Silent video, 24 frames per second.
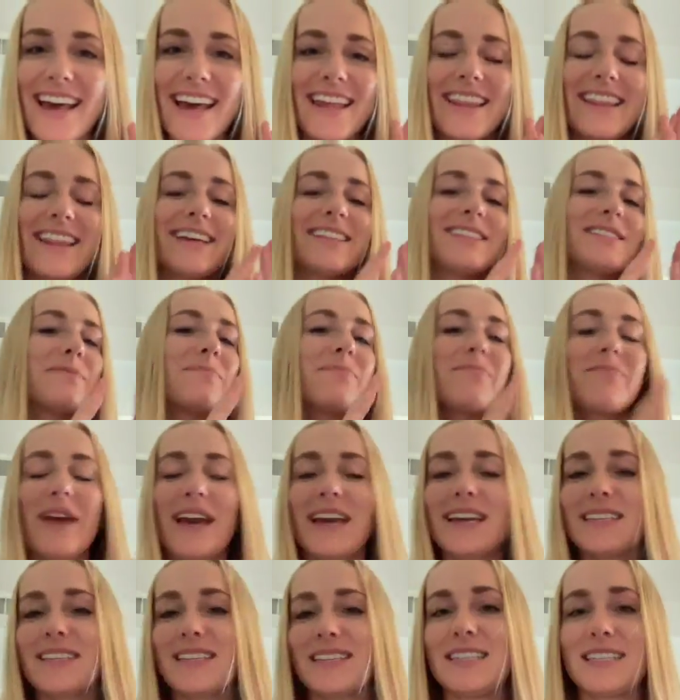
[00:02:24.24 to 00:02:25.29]
That's
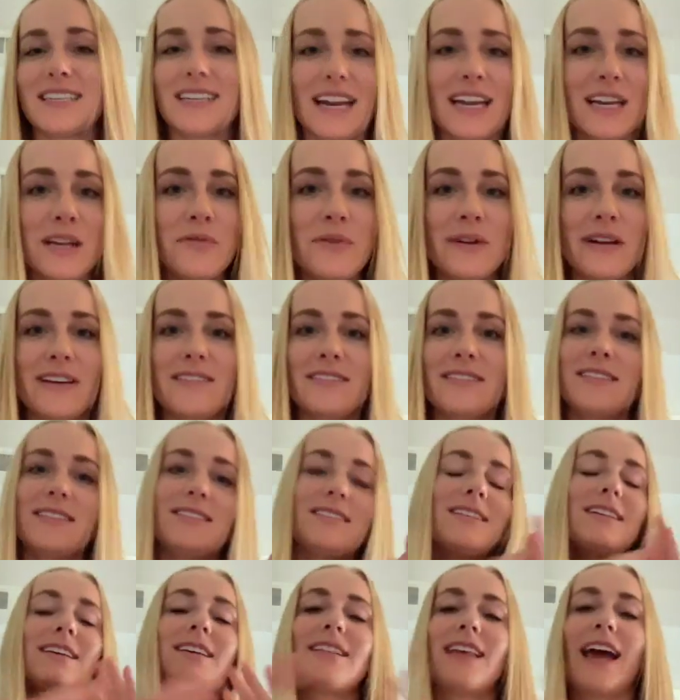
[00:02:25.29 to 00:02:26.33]
amazing. Did anyone else
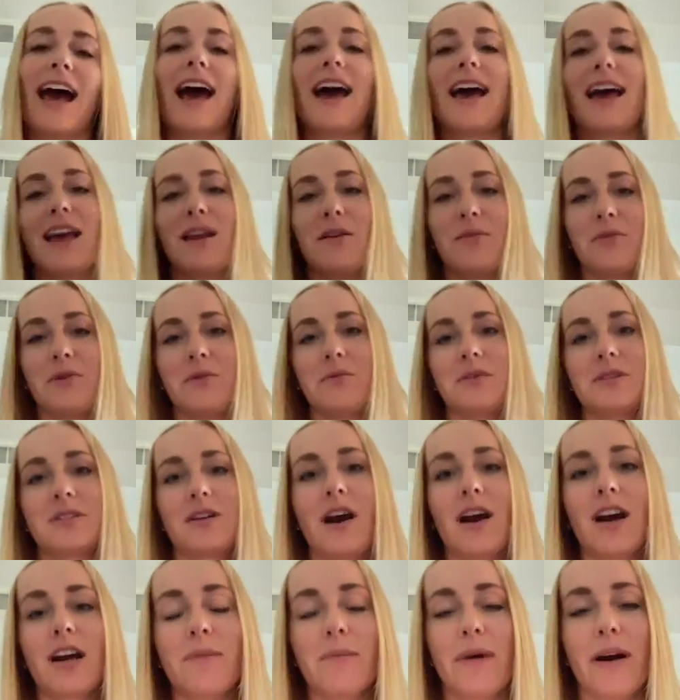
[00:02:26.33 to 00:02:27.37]
see that?" And we would
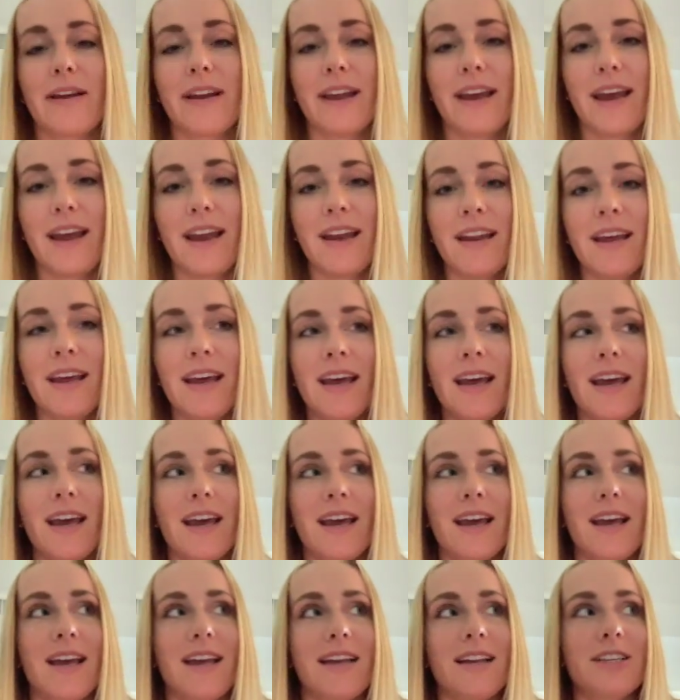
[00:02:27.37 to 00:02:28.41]
talk about it, and
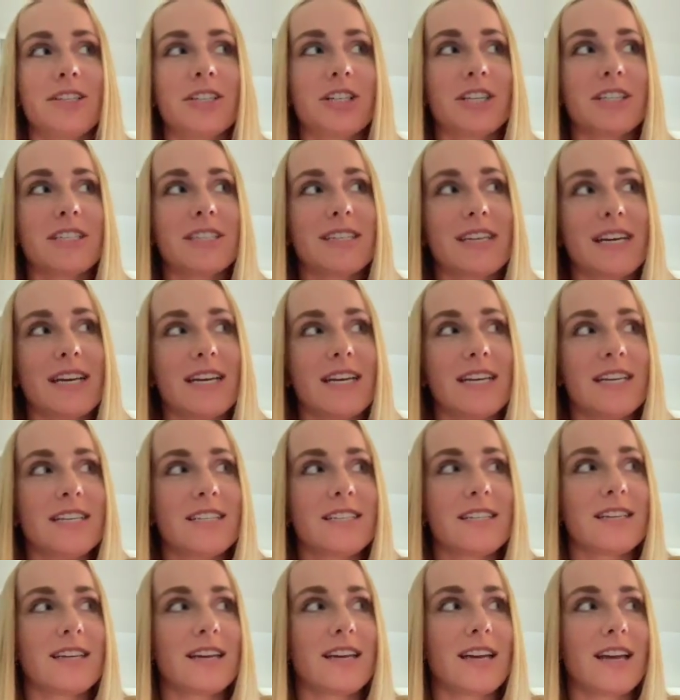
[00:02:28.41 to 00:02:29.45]
just
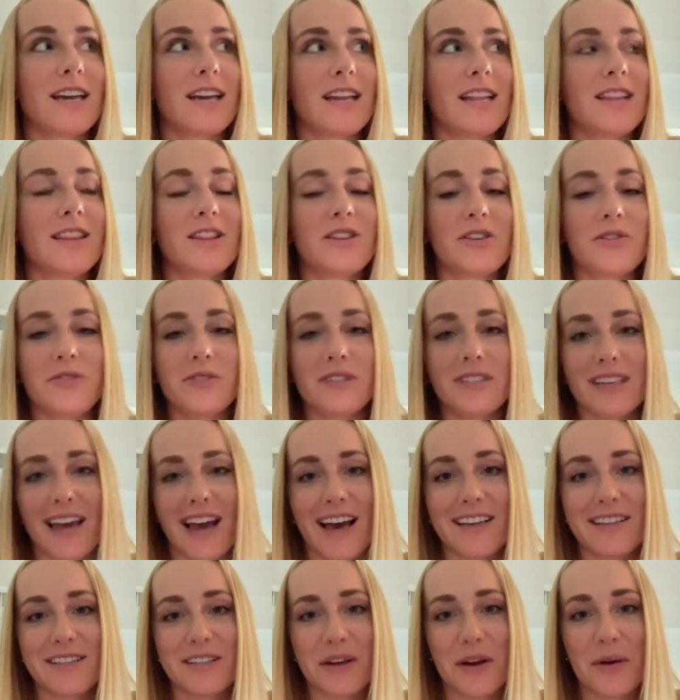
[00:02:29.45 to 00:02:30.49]
his
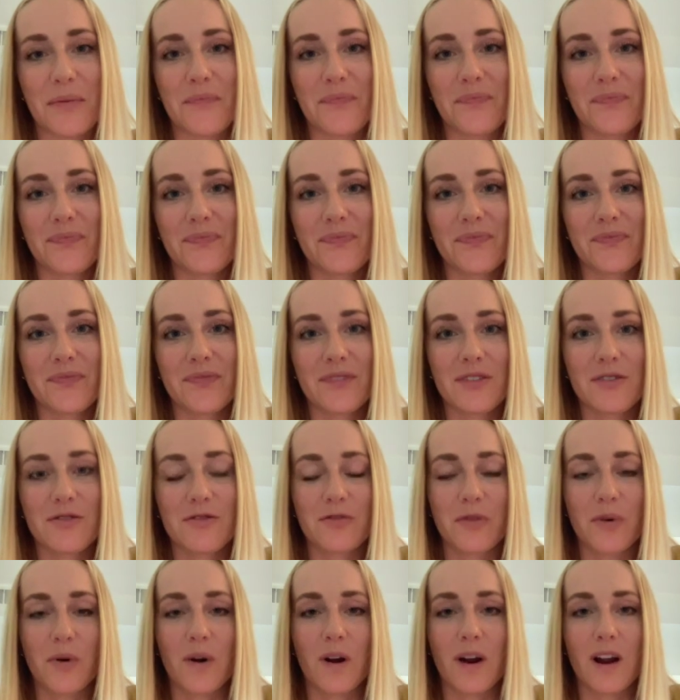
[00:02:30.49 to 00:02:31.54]
enthusiasm
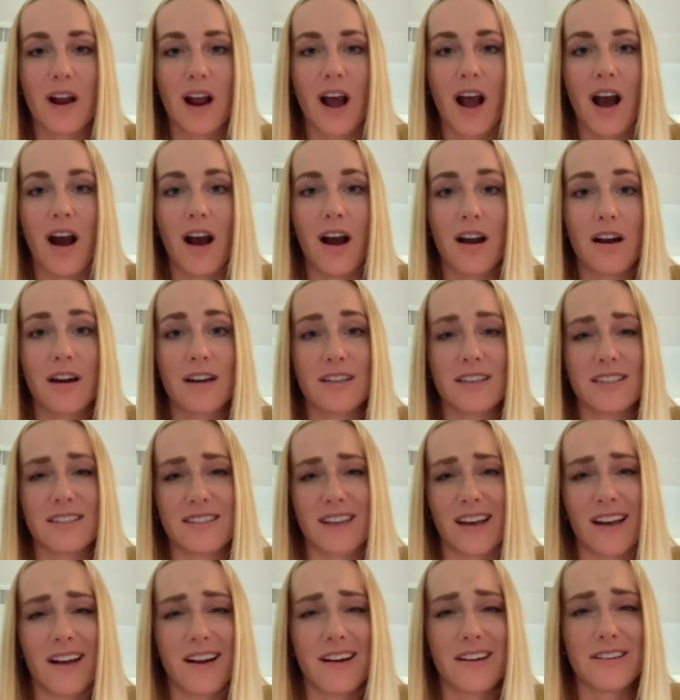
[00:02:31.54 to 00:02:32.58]
for our
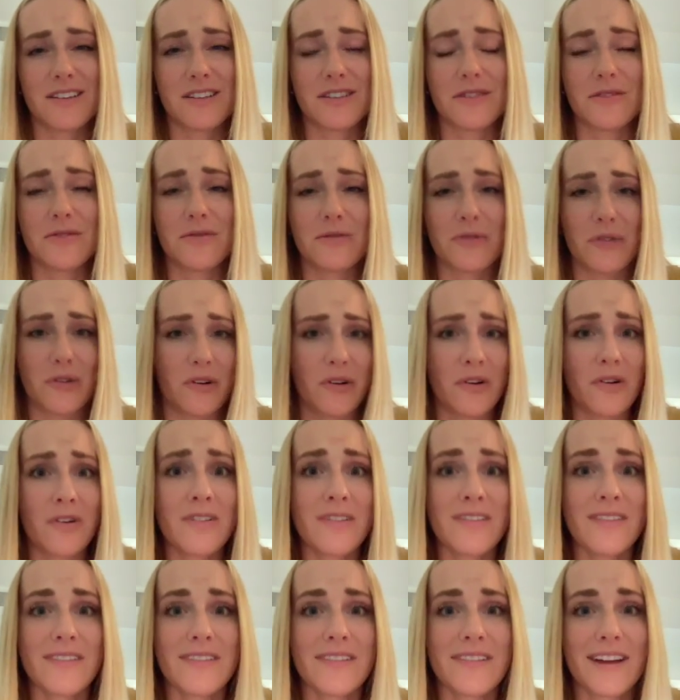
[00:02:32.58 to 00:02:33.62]
desire to
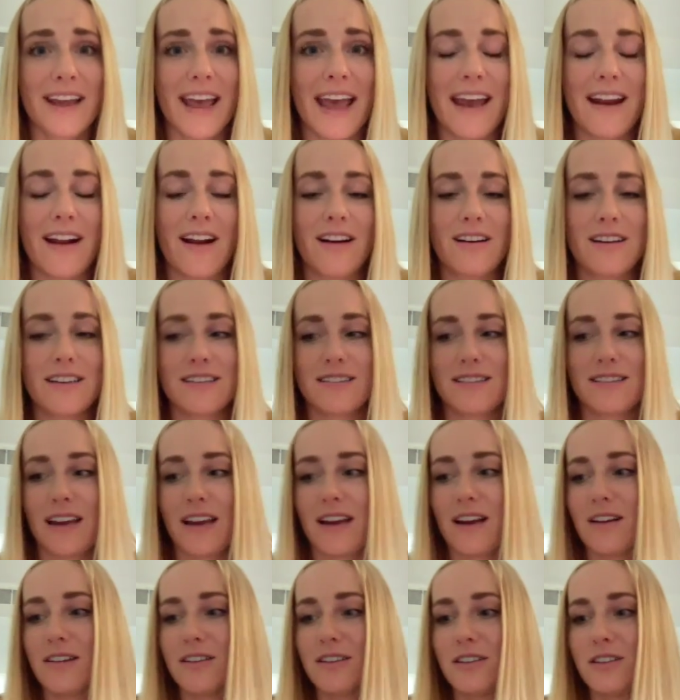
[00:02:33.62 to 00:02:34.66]
learn and our
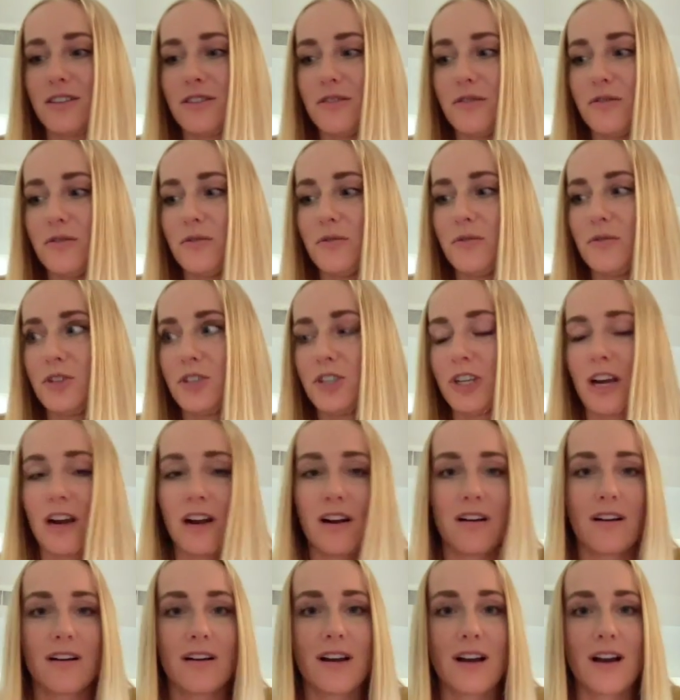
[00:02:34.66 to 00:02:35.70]
desire to
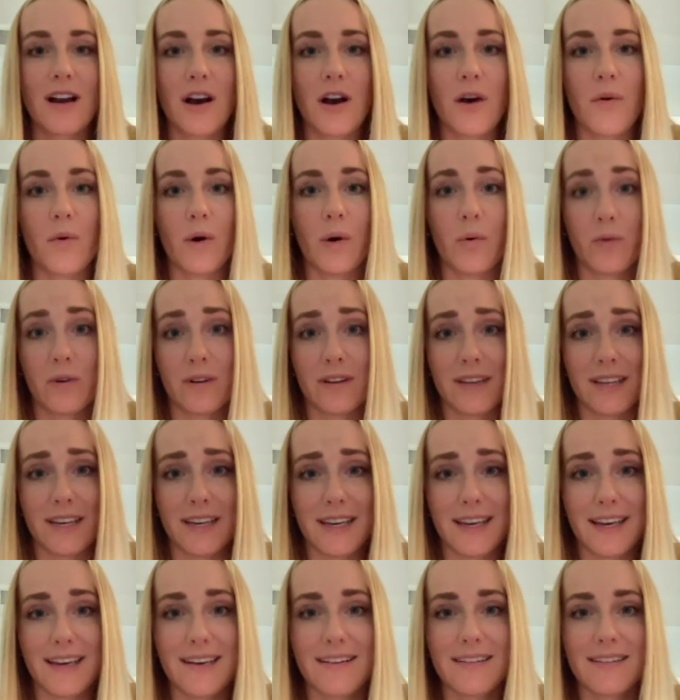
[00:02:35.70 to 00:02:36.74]
share what we're
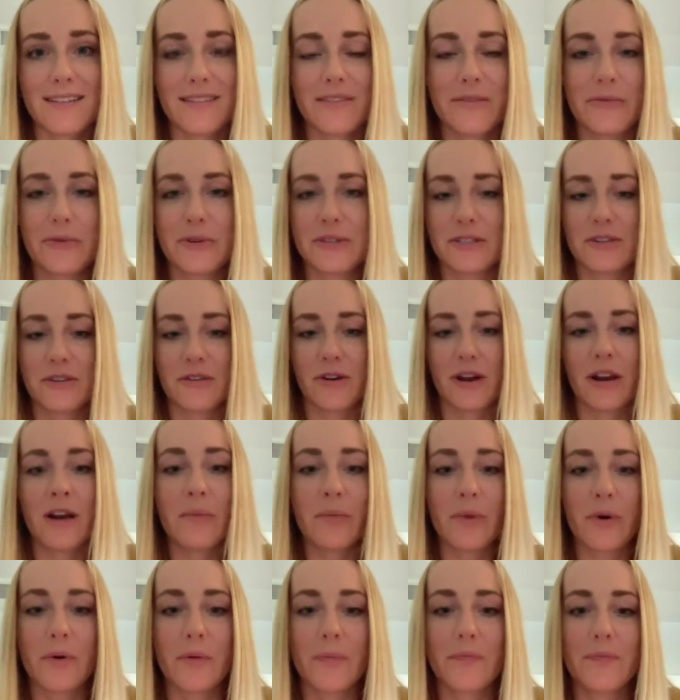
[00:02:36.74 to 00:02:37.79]
thinking was
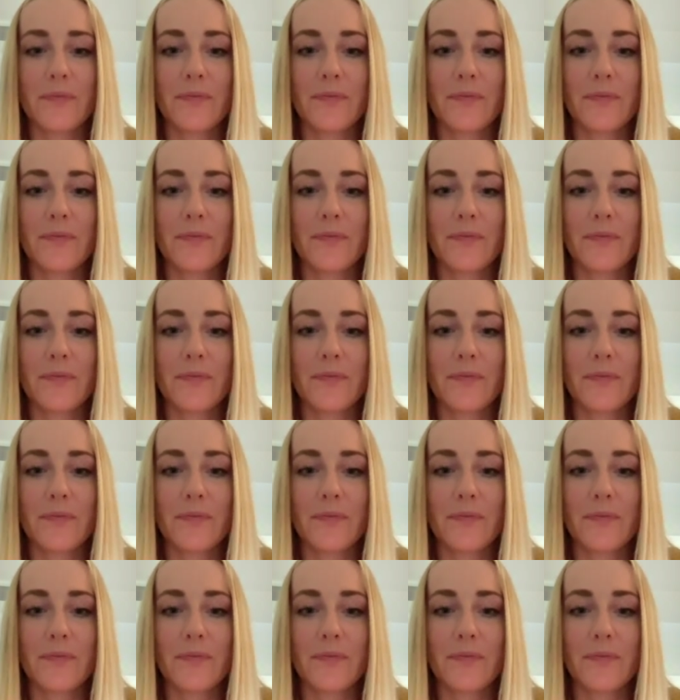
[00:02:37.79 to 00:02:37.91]
incredible.